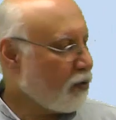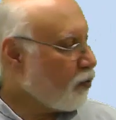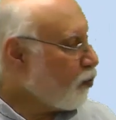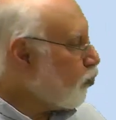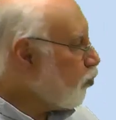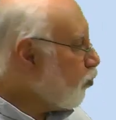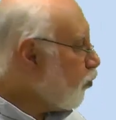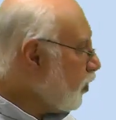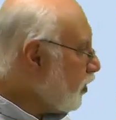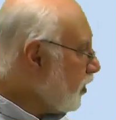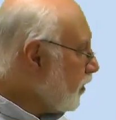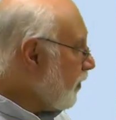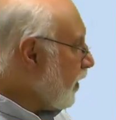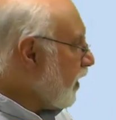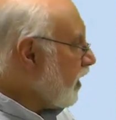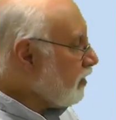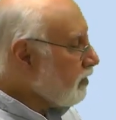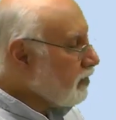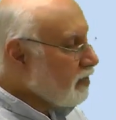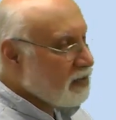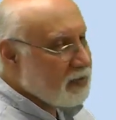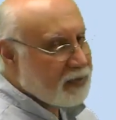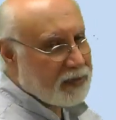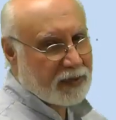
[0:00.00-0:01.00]
What about
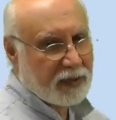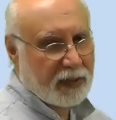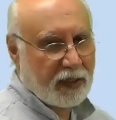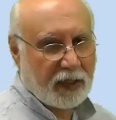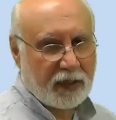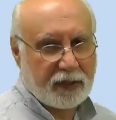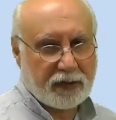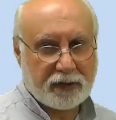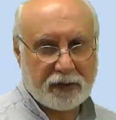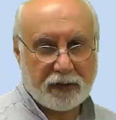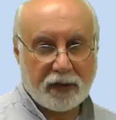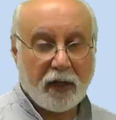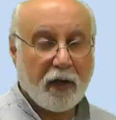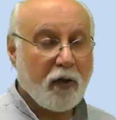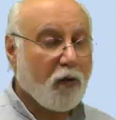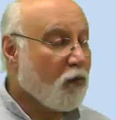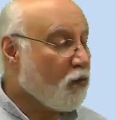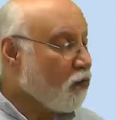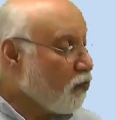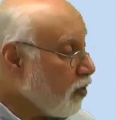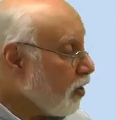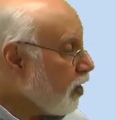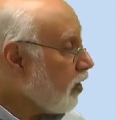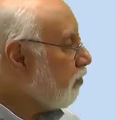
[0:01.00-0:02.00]
this case?
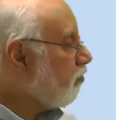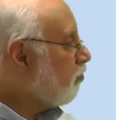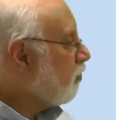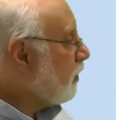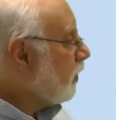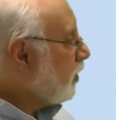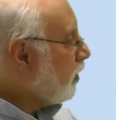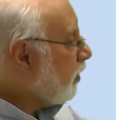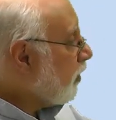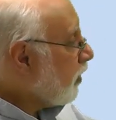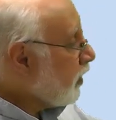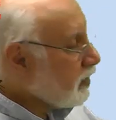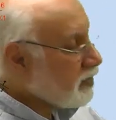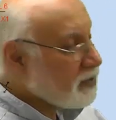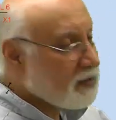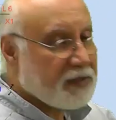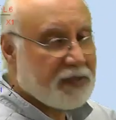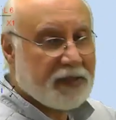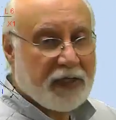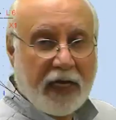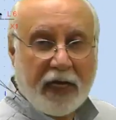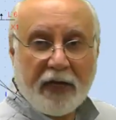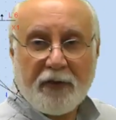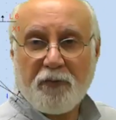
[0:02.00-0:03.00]
Well, it's the
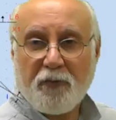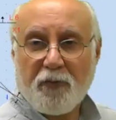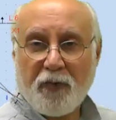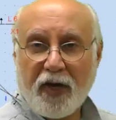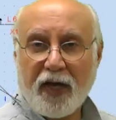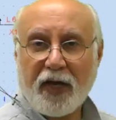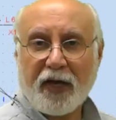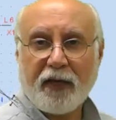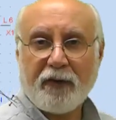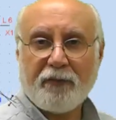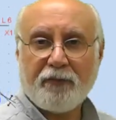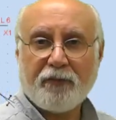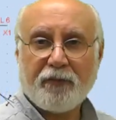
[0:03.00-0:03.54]
same way.